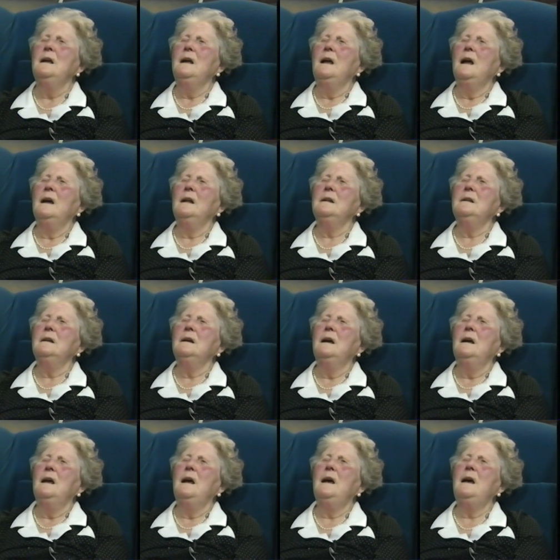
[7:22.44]
and a
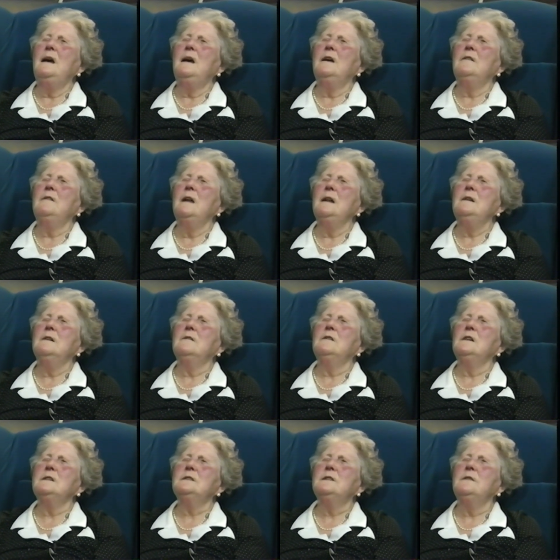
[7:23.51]
hare ran
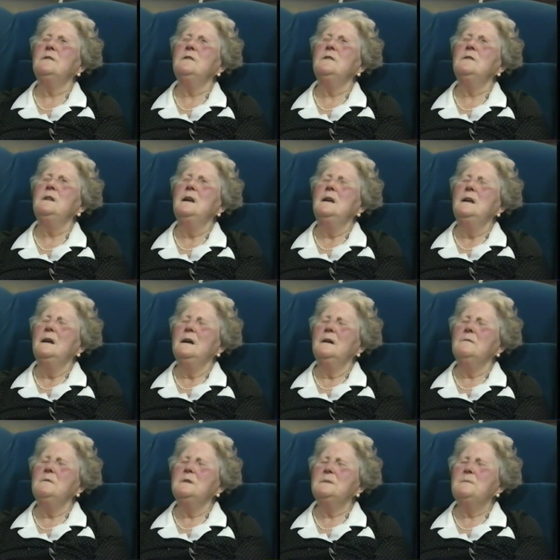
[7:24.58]
across the road
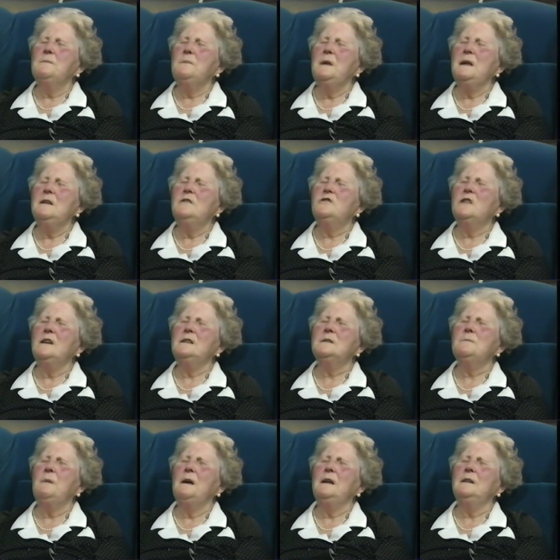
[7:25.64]
and was being chased
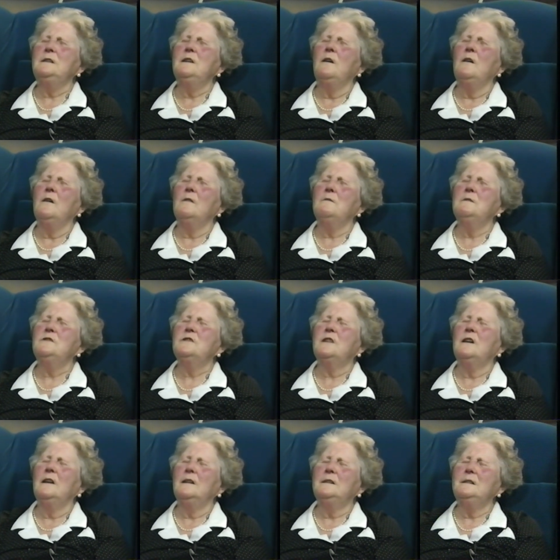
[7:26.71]
by a dog, which
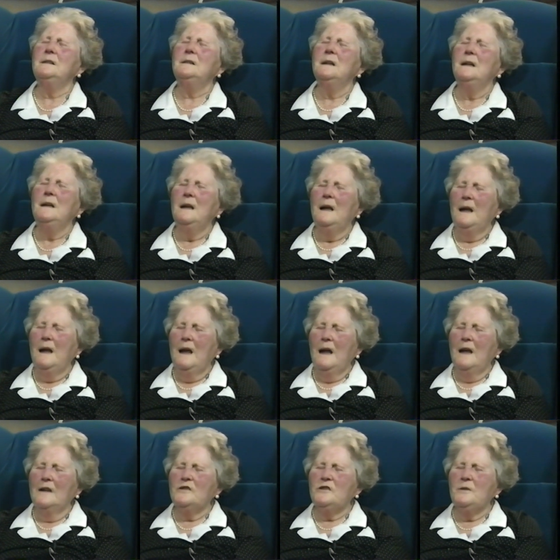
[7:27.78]
got it.
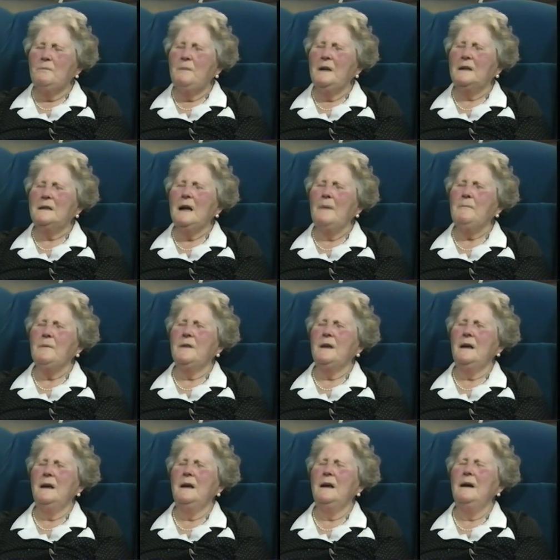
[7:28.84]
And she picked up the
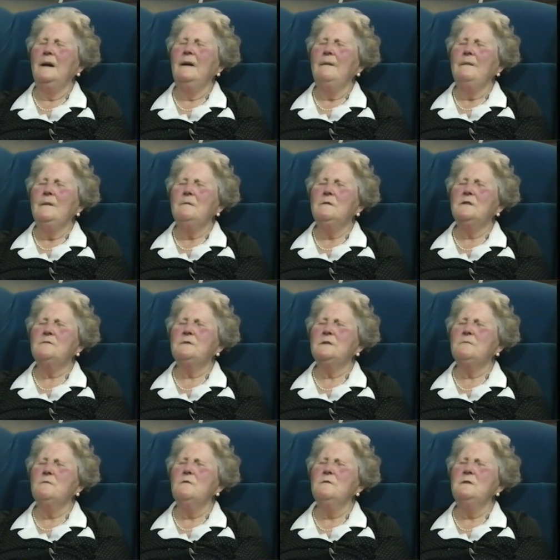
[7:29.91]
hare, which was
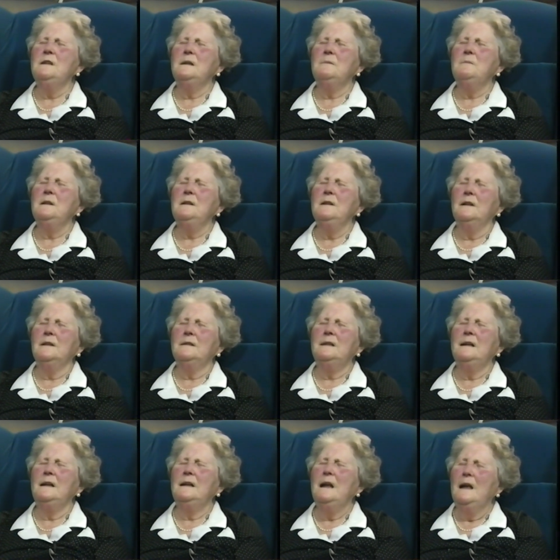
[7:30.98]
wounded but not
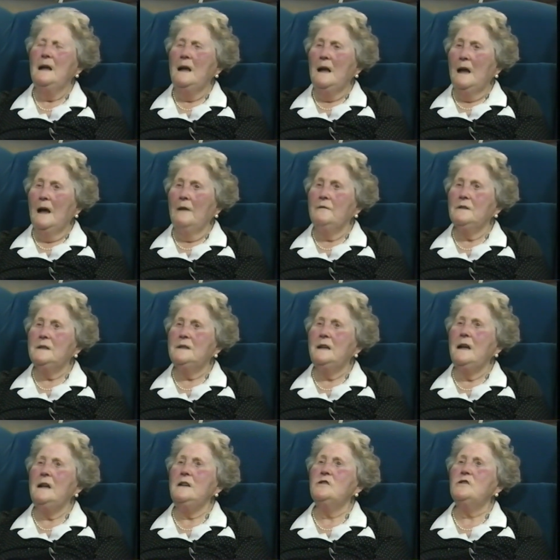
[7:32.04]
dead, and for
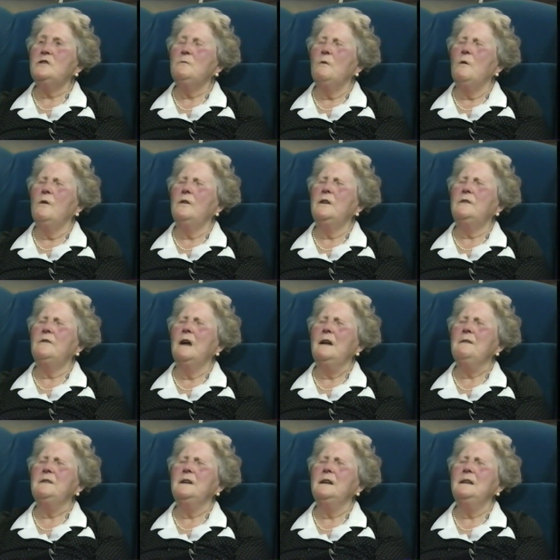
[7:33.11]
days she wore it
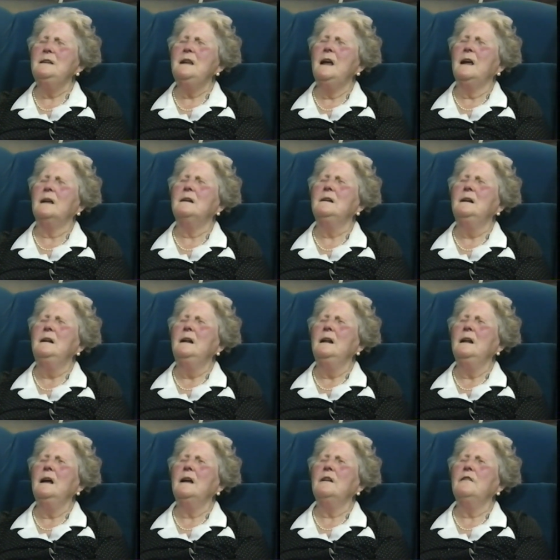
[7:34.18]
round her neck
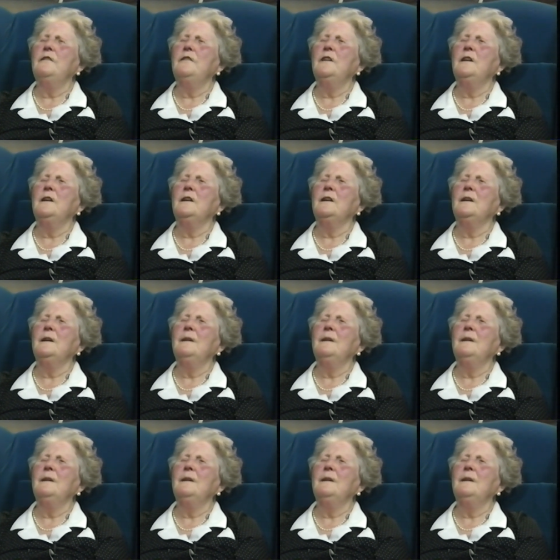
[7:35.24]
like a fur.